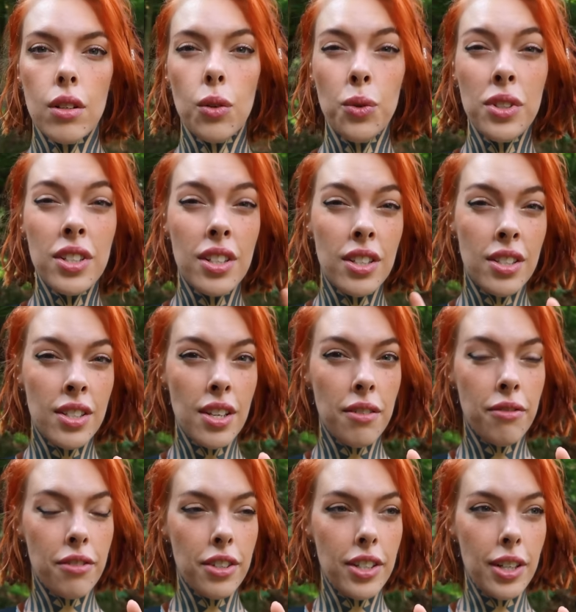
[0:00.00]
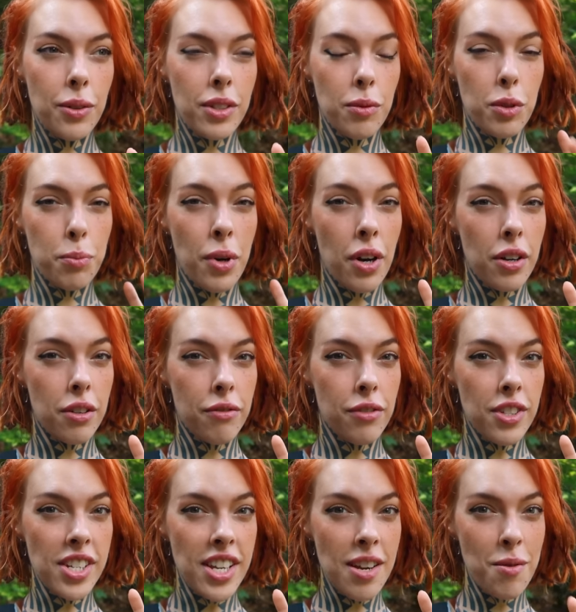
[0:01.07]
Not only did I stay free, I was able to park
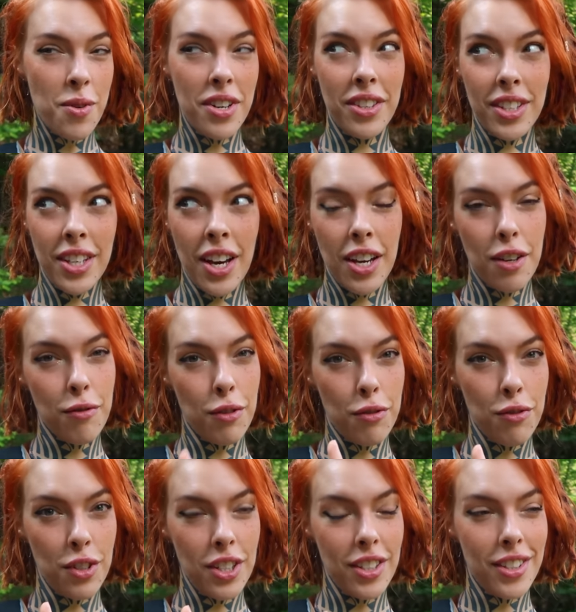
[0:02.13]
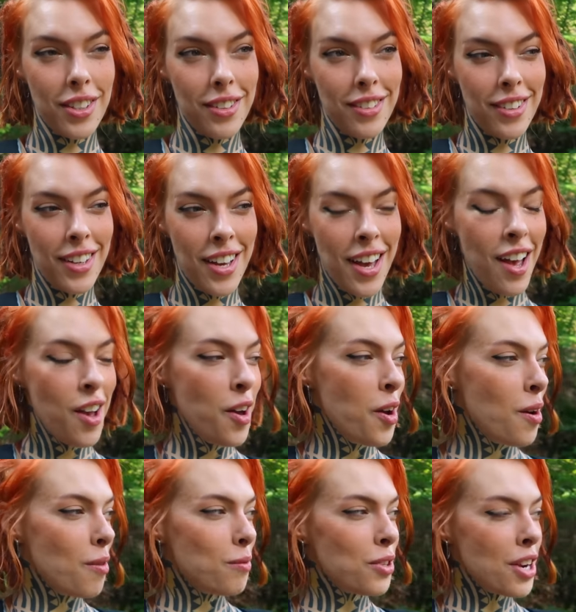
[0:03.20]
free, and I'm going on this hike for free, so
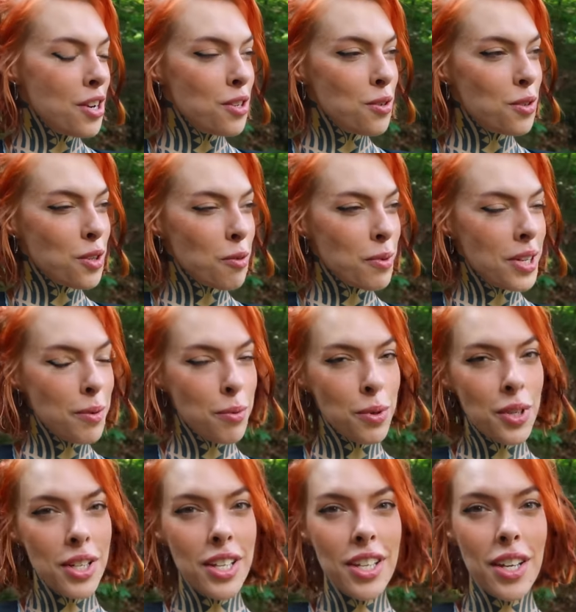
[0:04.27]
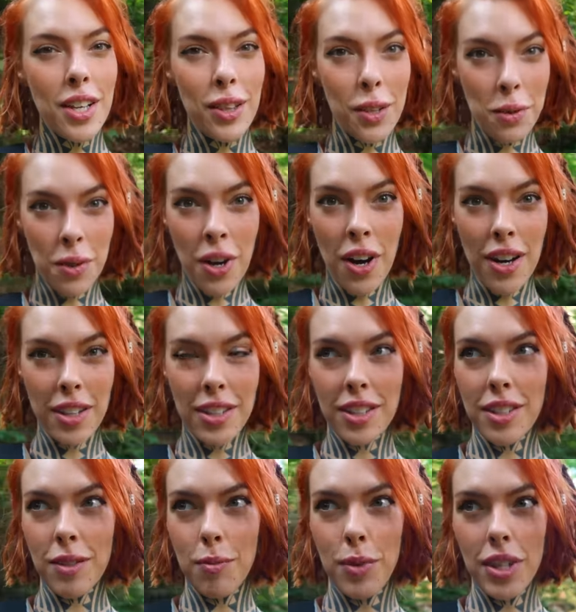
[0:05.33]
I'm trying to do Germany pretty low
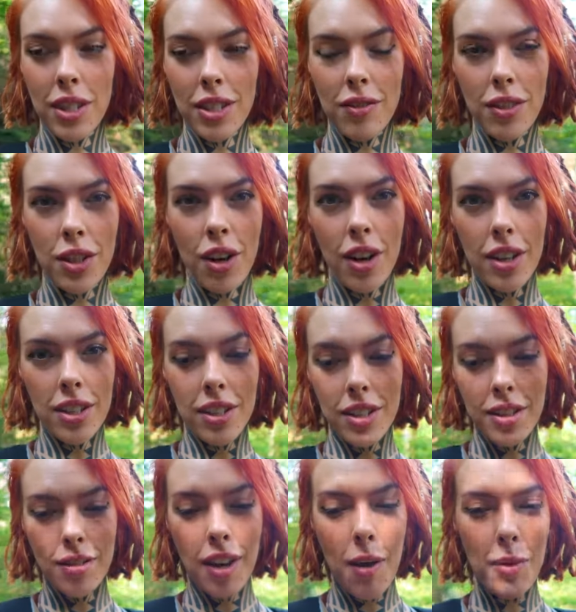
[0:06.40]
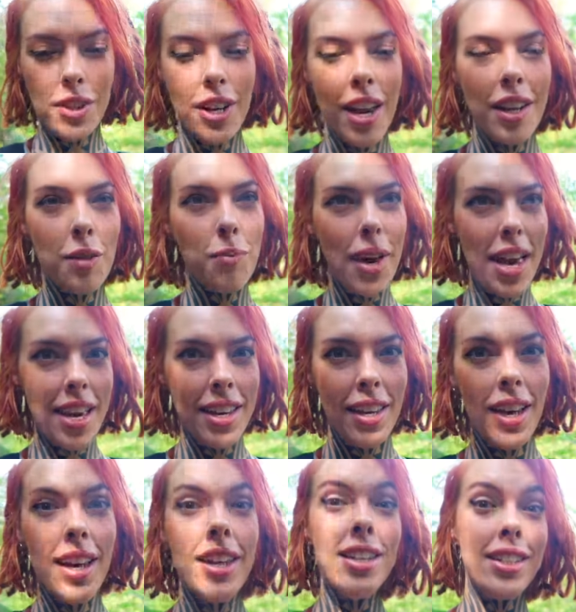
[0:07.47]
cost because of the cost of how much I had to
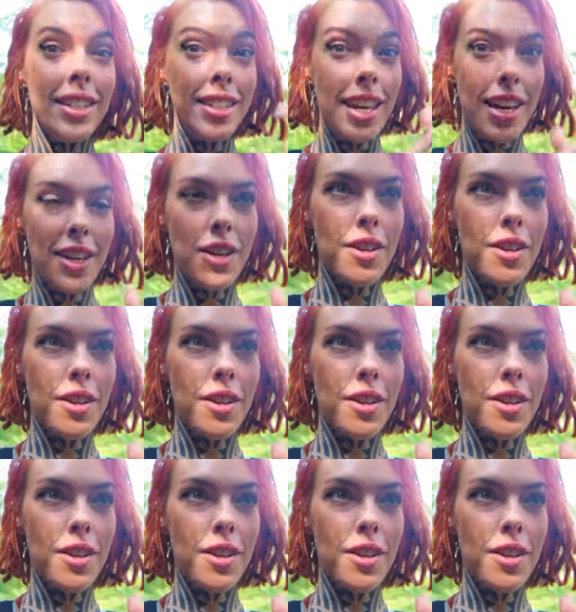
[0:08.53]
pay to get